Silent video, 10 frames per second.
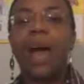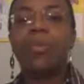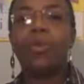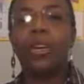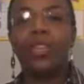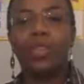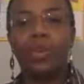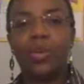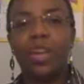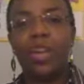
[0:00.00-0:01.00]
I'm going
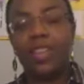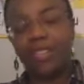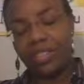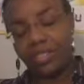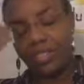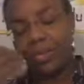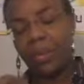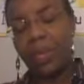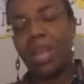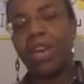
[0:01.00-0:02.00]
to just
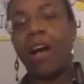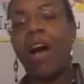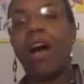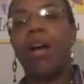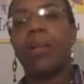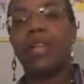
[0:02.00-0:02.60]
remain calm